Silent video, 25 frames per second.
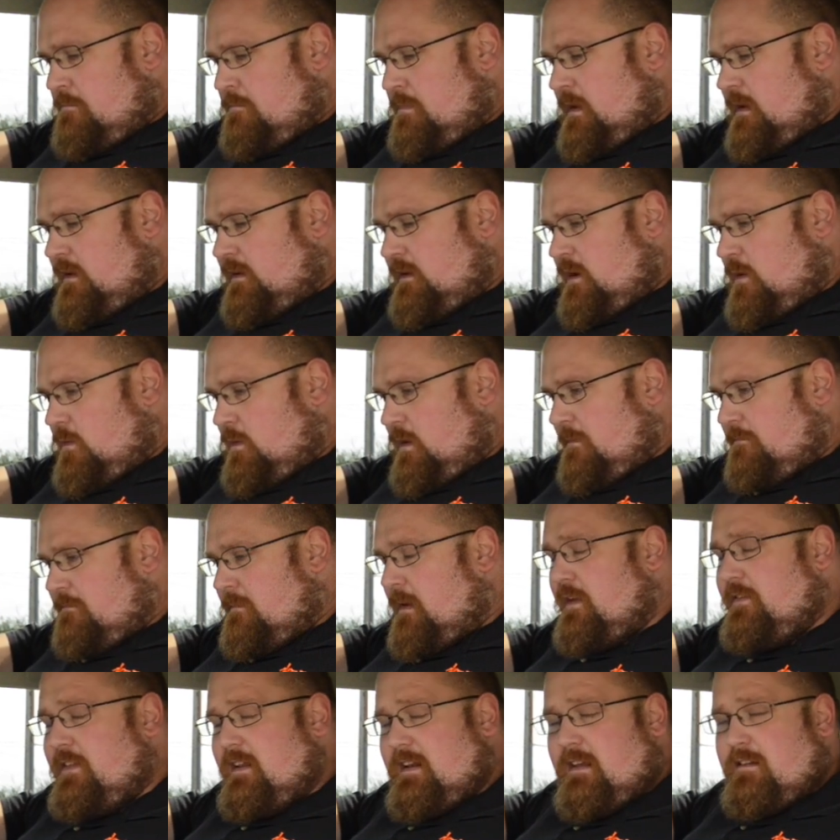But you know what,
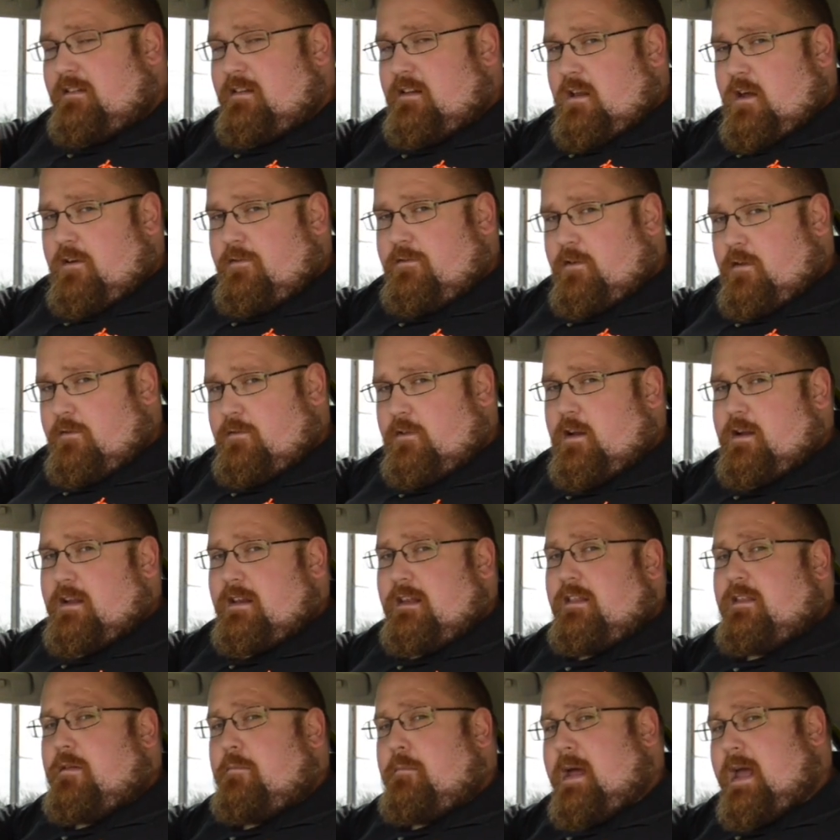I think that's enough of
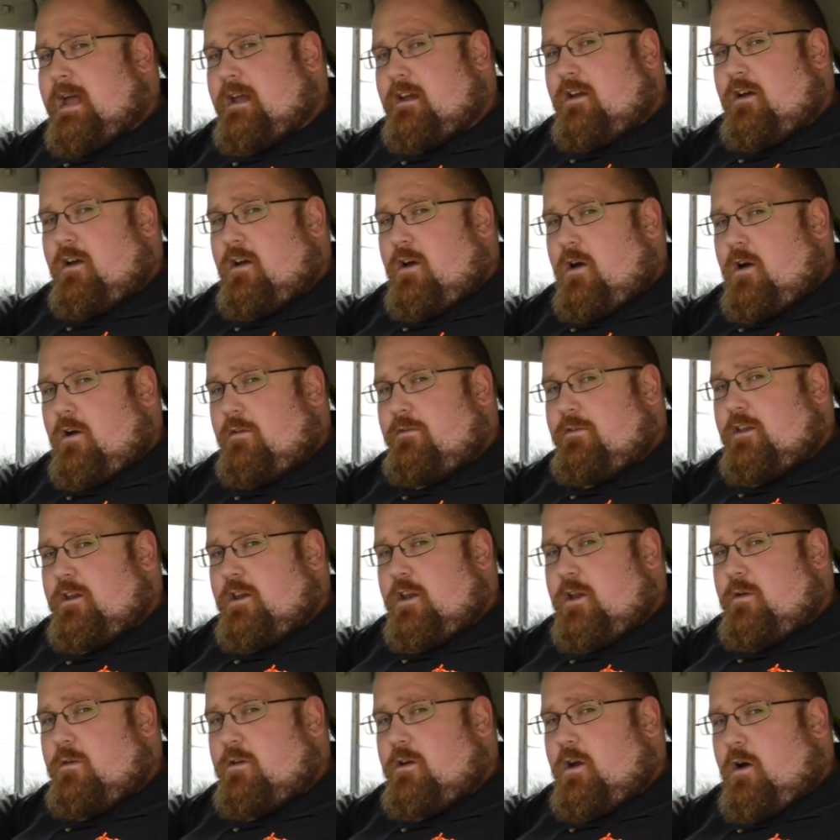looking at the back of the
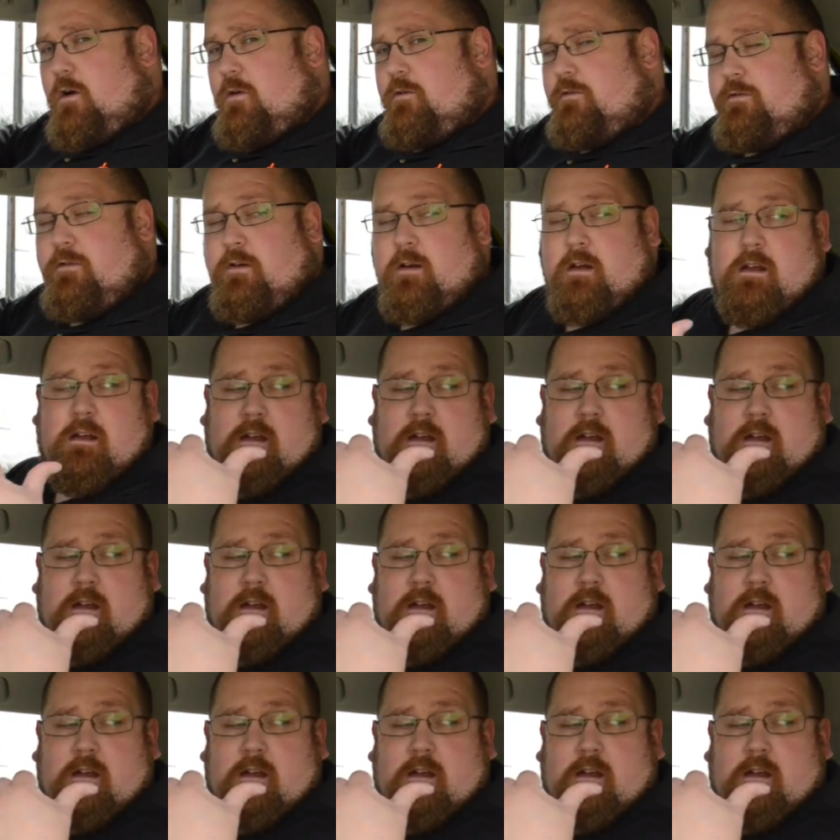new Golf.